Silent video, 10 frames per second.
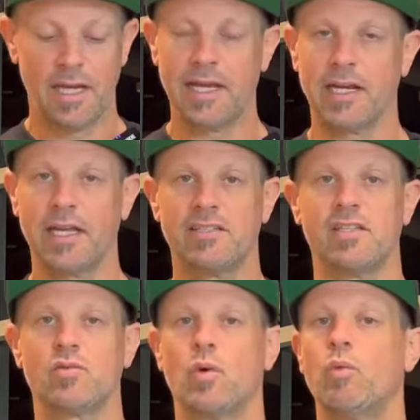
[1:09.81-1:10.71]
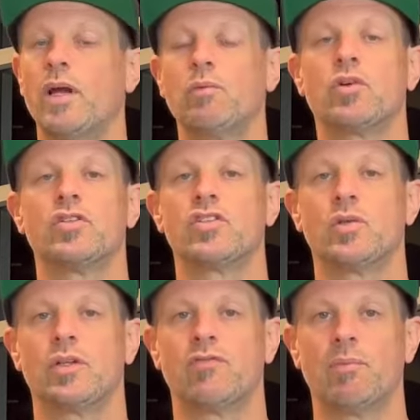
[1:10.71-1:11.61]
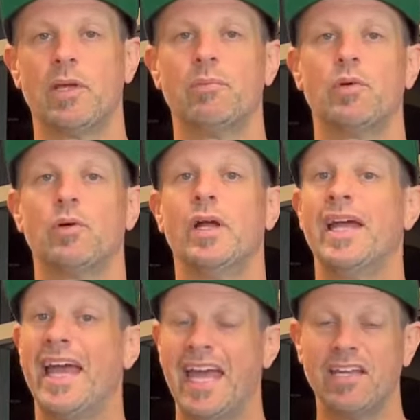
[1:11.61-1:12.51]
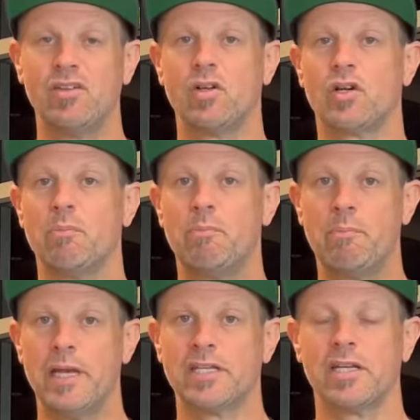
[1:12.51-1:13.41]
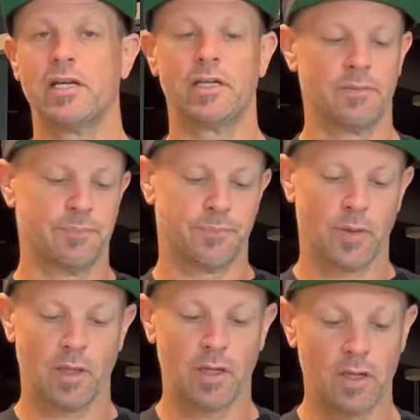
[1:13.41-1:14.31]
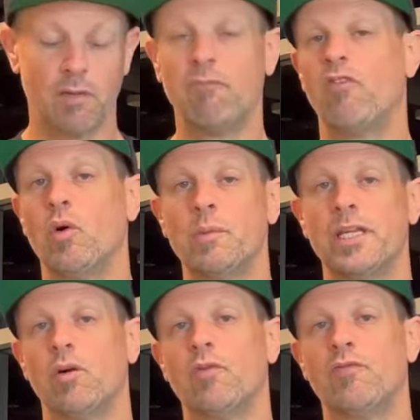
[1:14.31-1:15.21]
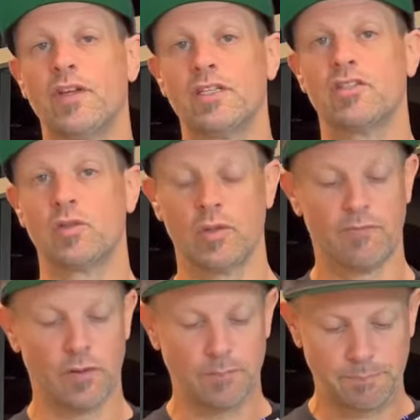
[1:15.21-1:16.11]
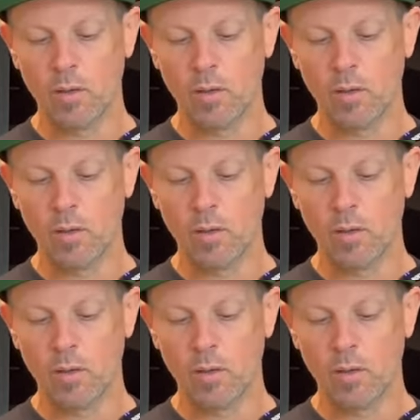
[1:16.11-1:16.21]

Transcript: and laces were way more intuitive for people, and you got a better conformity or fit to the foot.